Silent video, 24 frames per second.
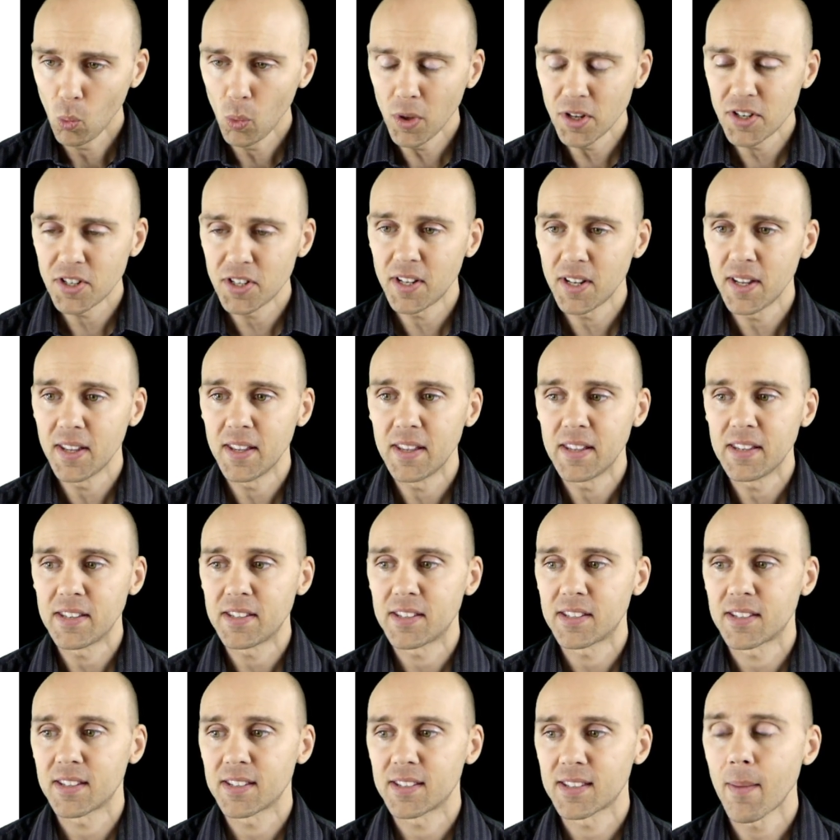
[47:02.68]
which is
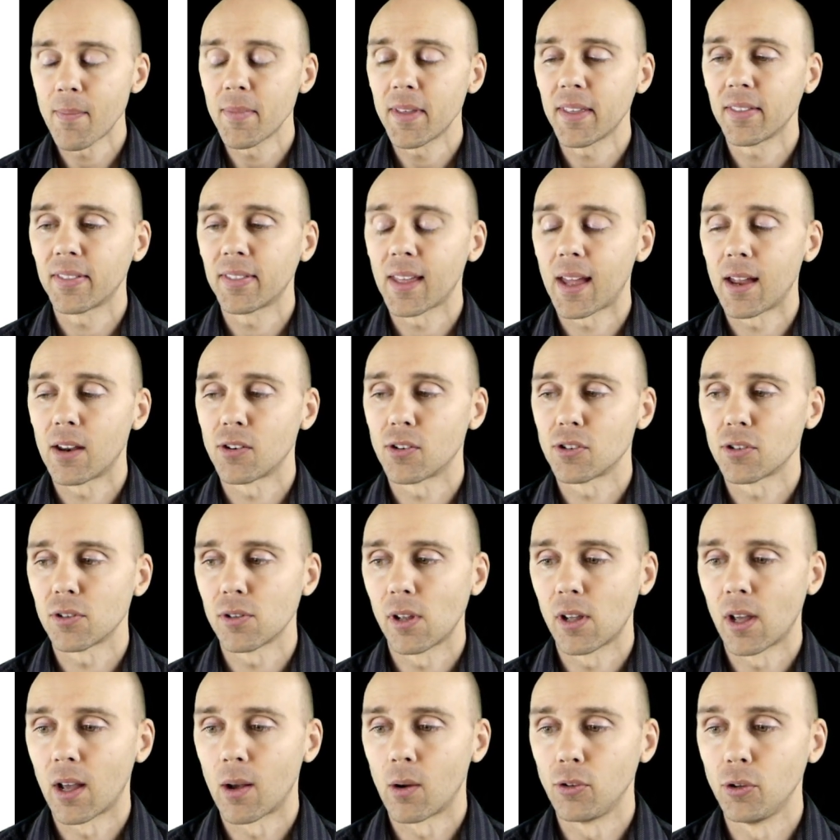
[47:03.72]
something that
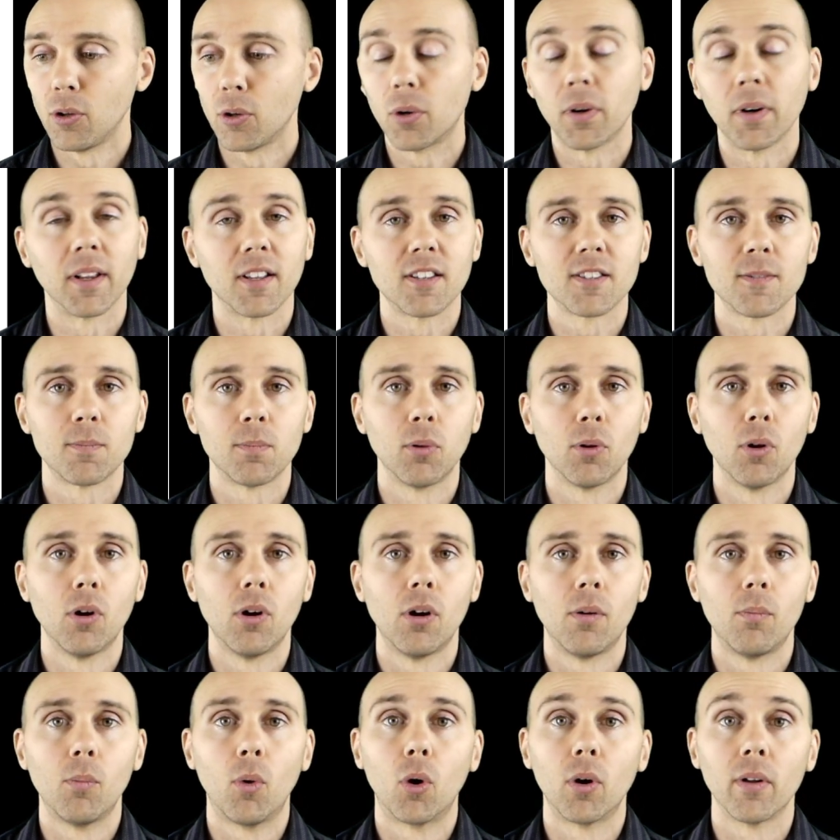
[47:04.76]
you could
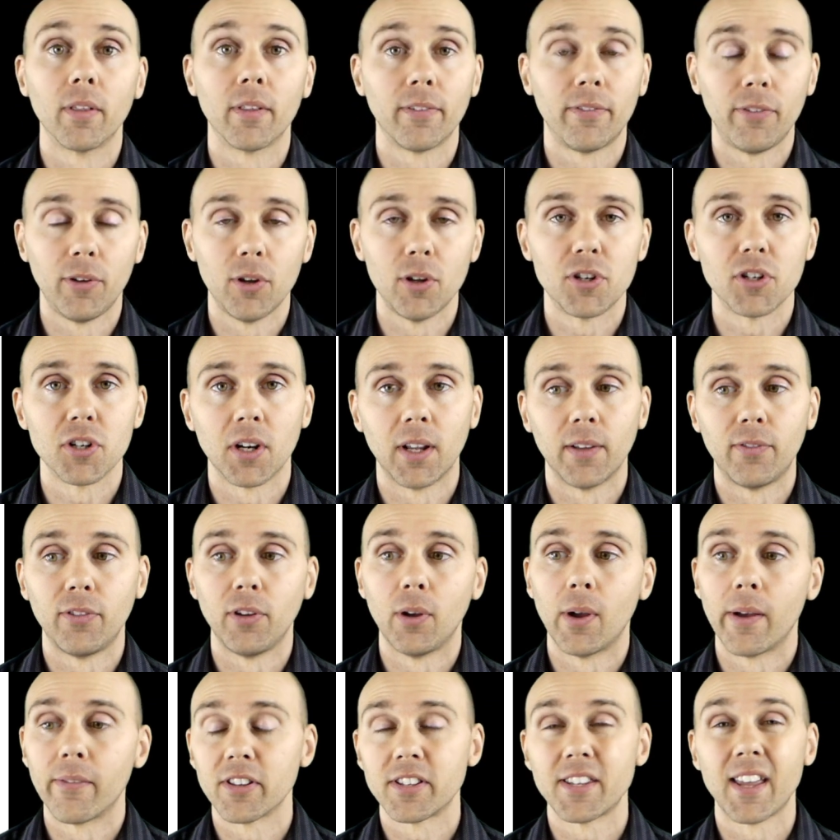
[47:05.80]
explore more in the future if
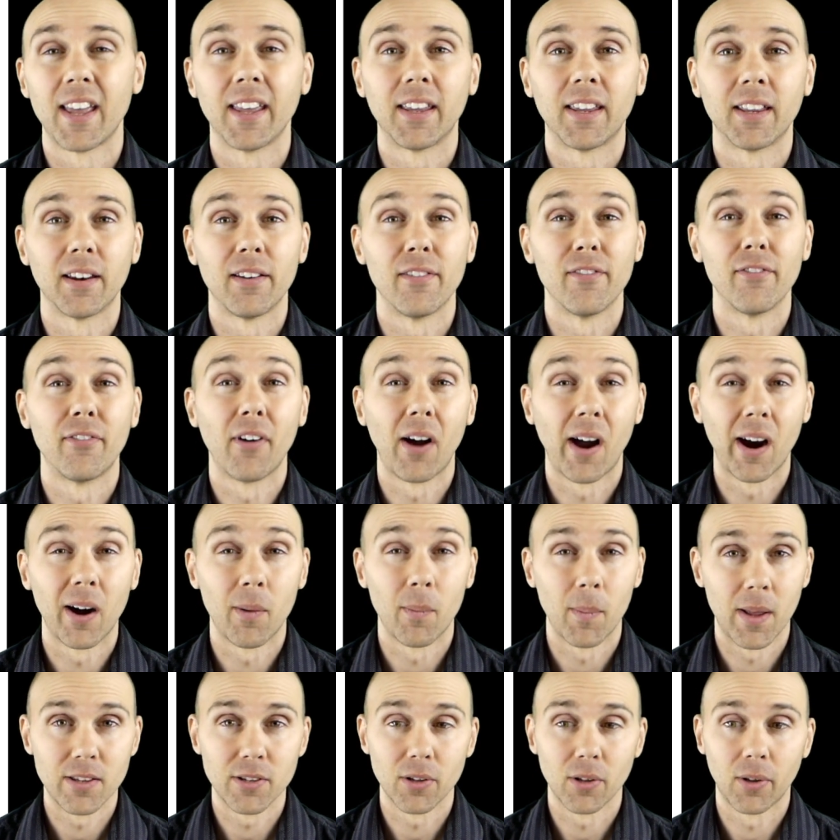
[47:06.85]
you ever take an
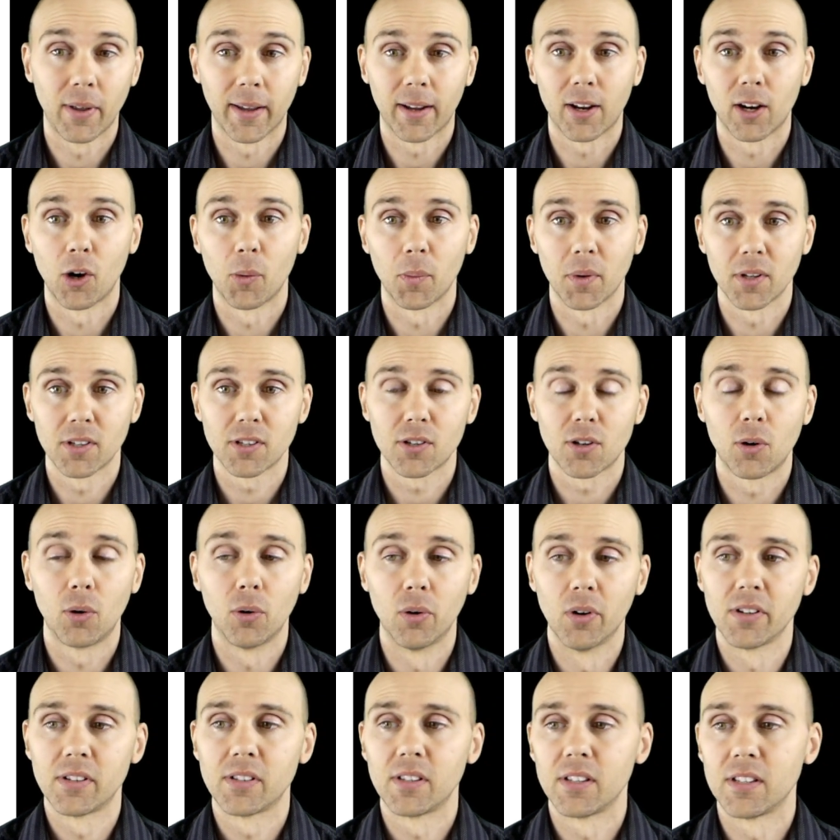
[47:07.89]
environmental economics
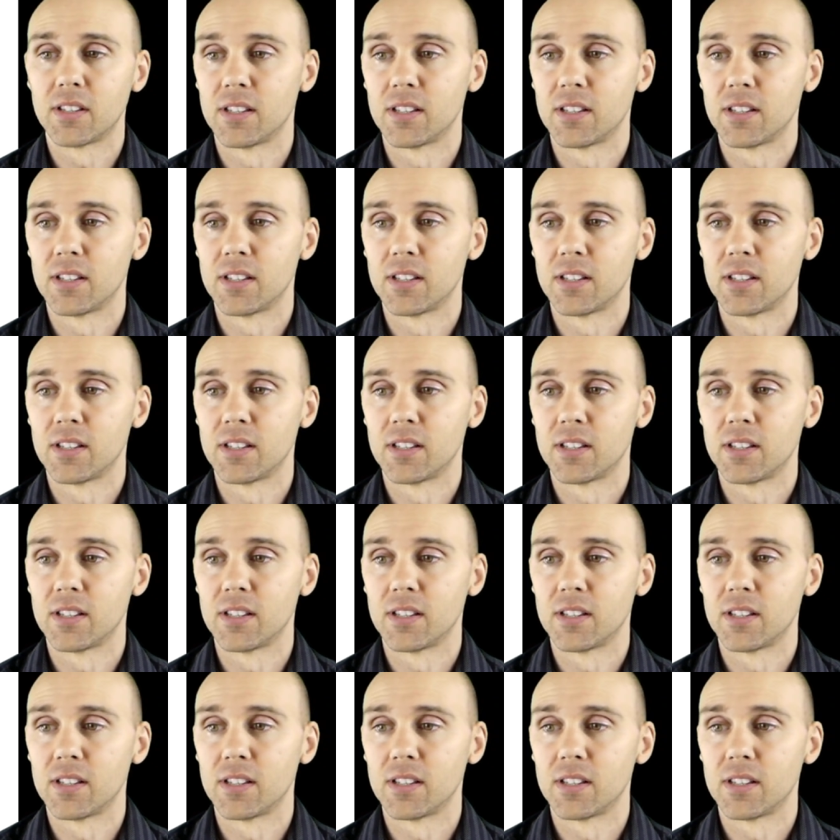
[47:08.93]
course.